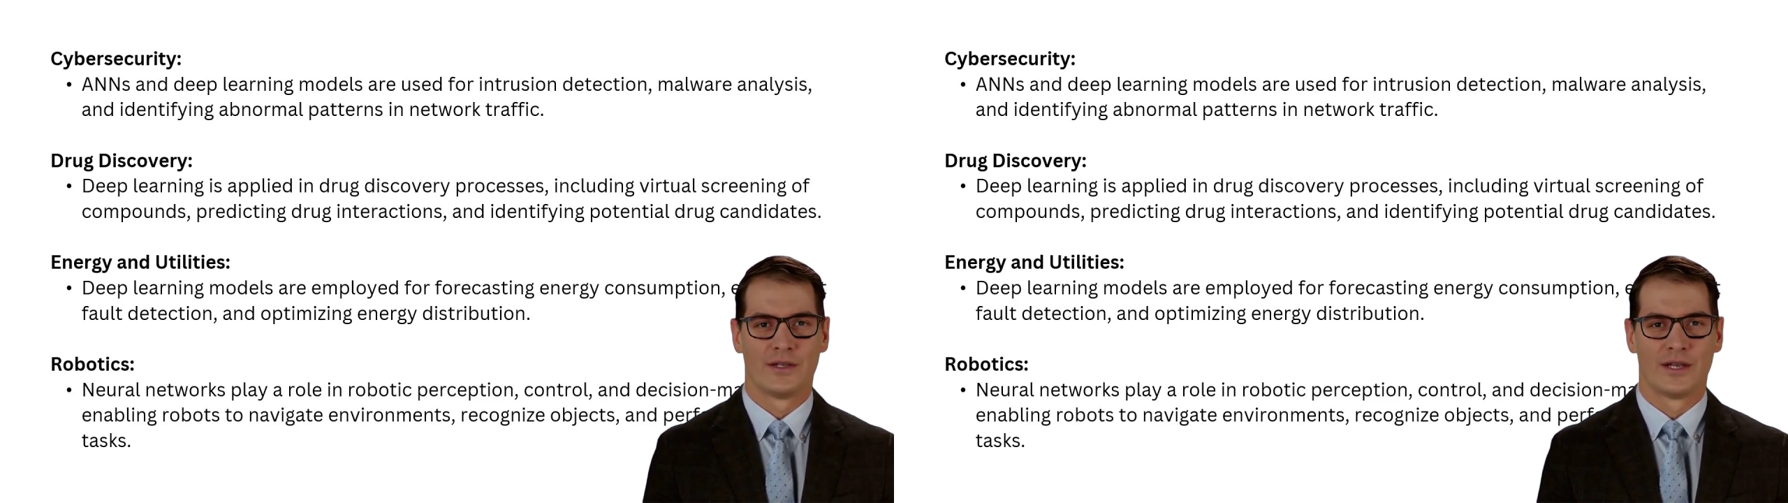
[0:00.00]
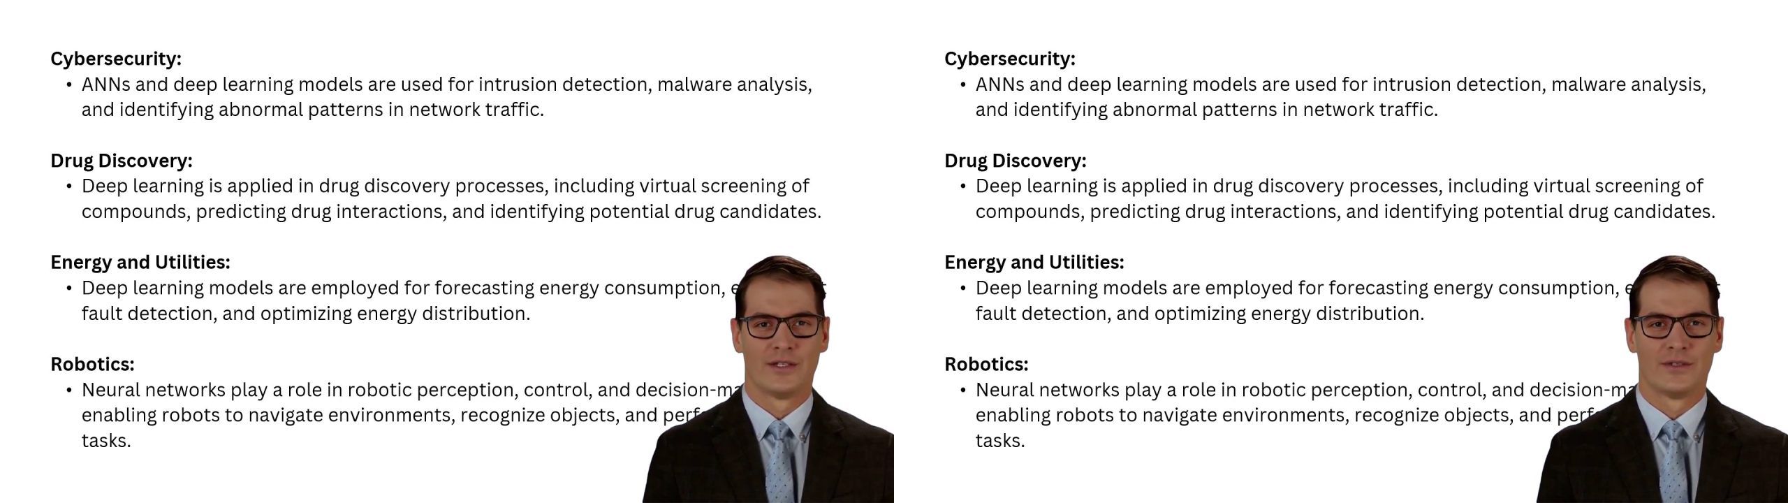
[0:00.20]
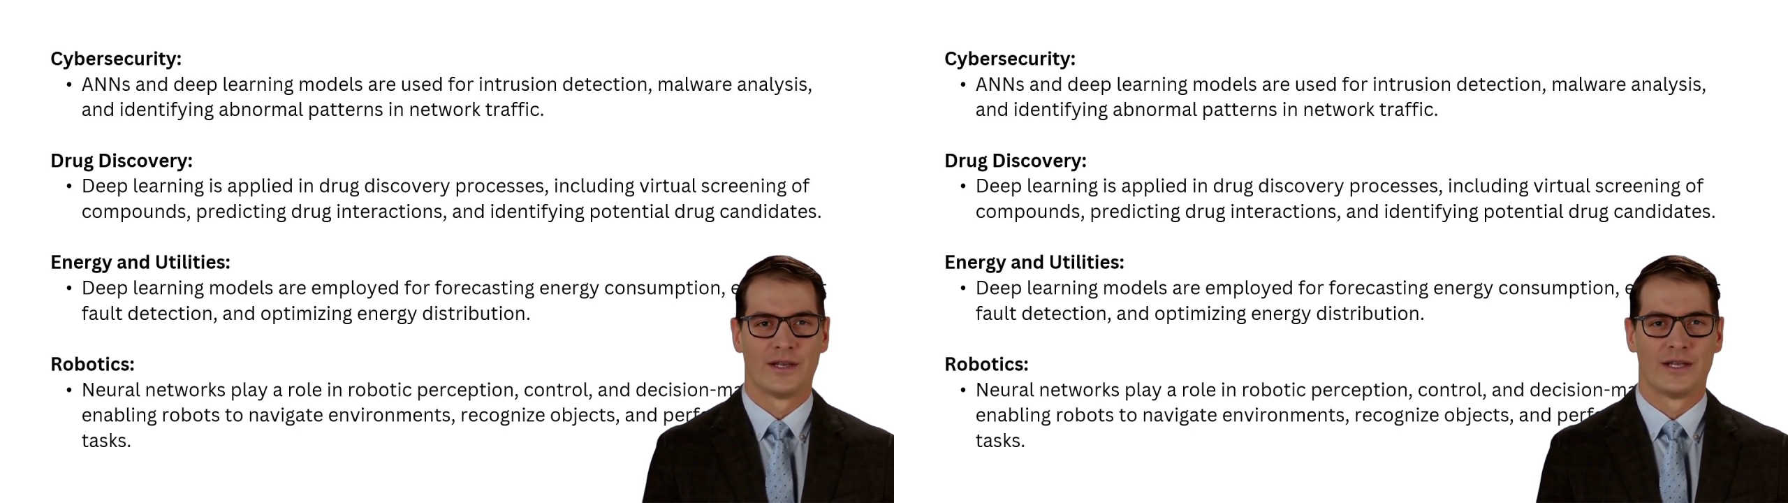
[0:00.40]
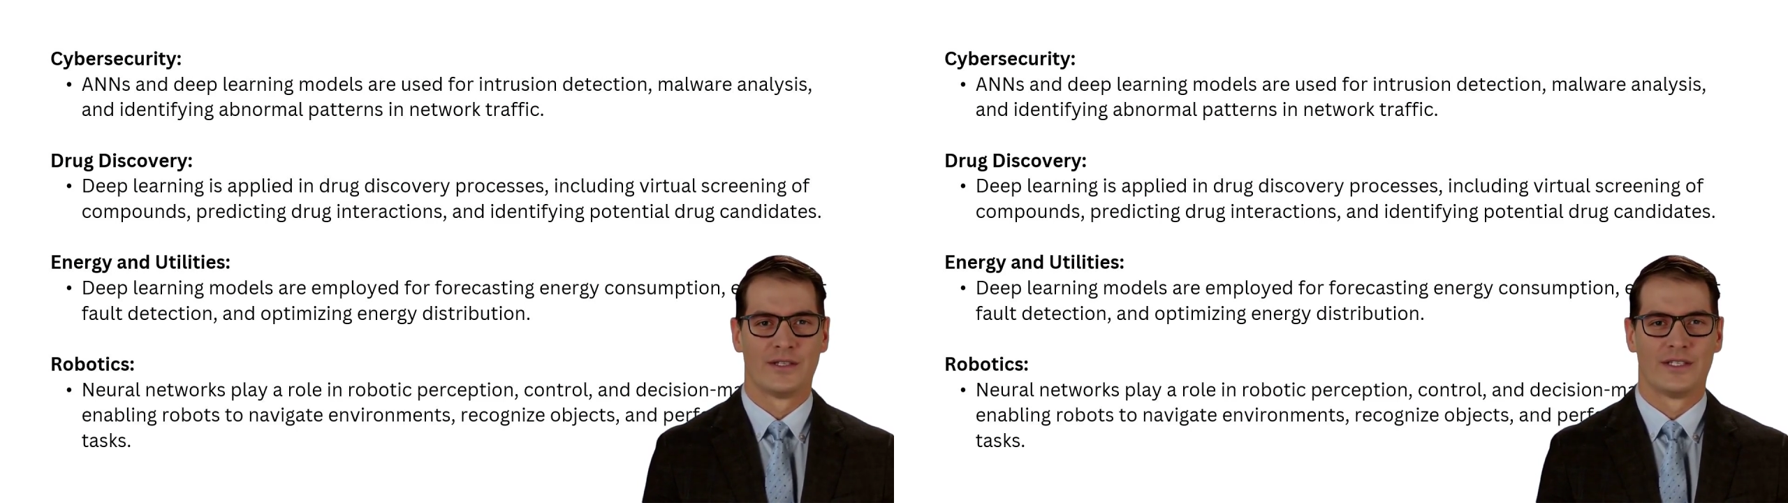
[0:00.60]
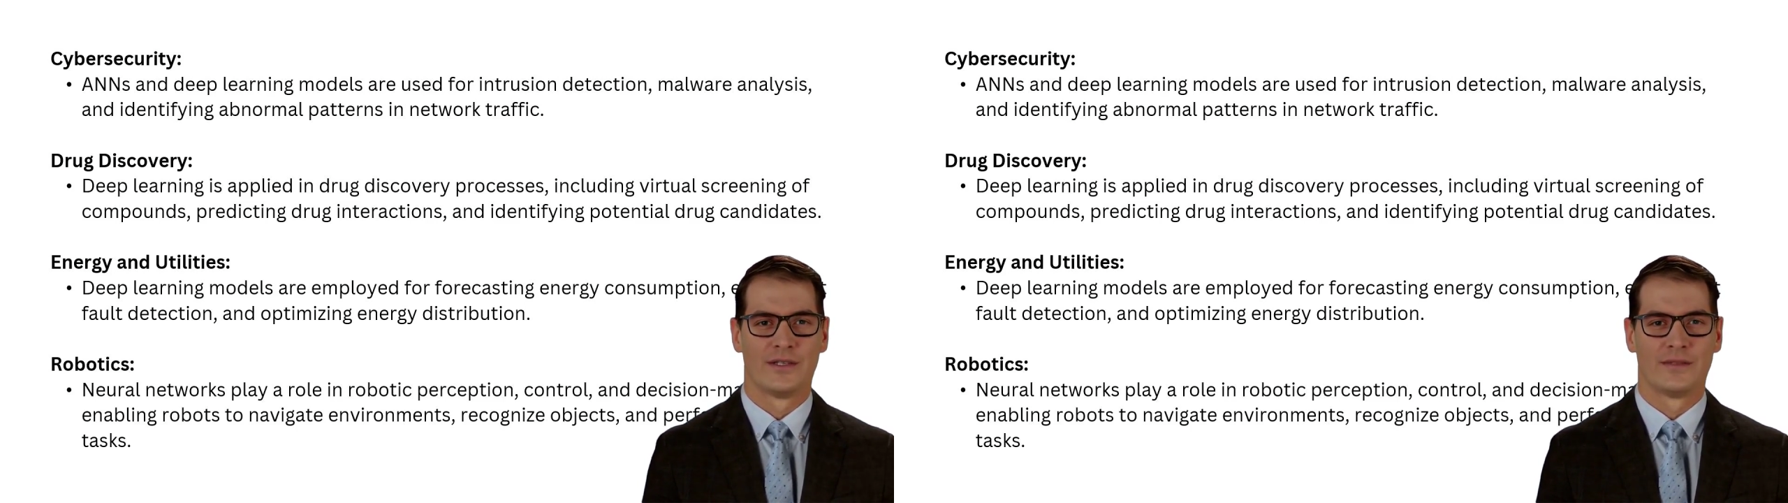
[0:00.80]

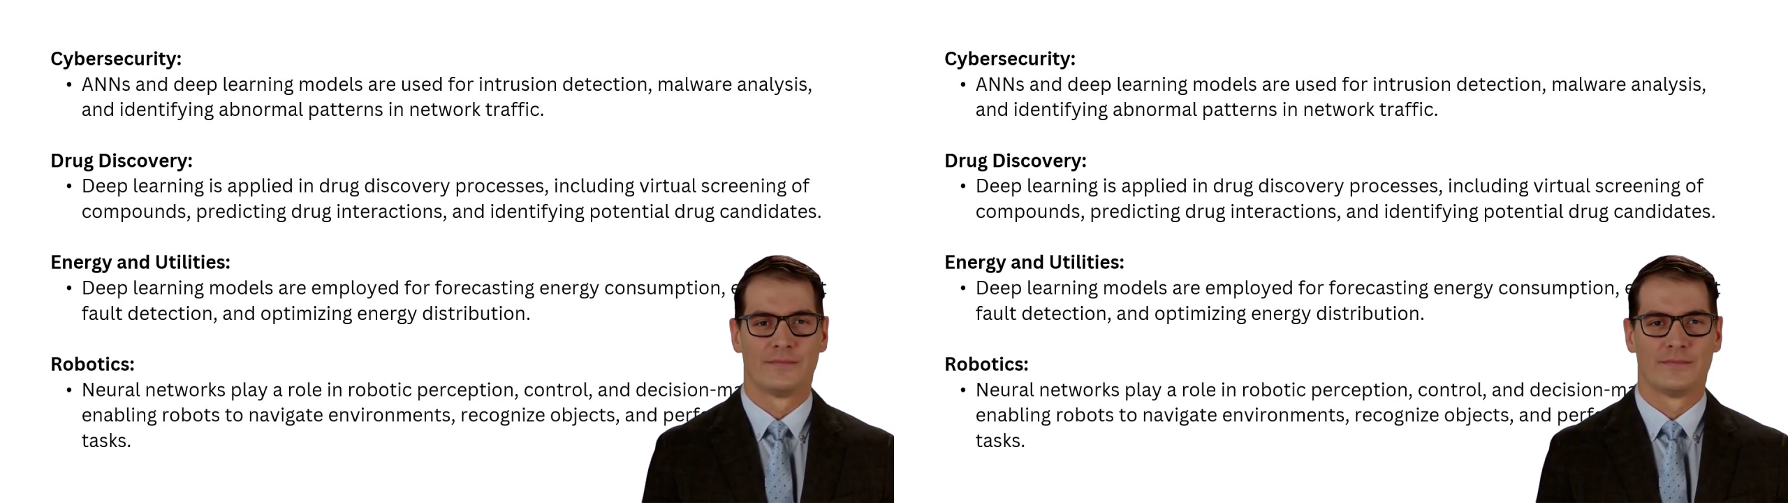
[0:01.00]
undertakings.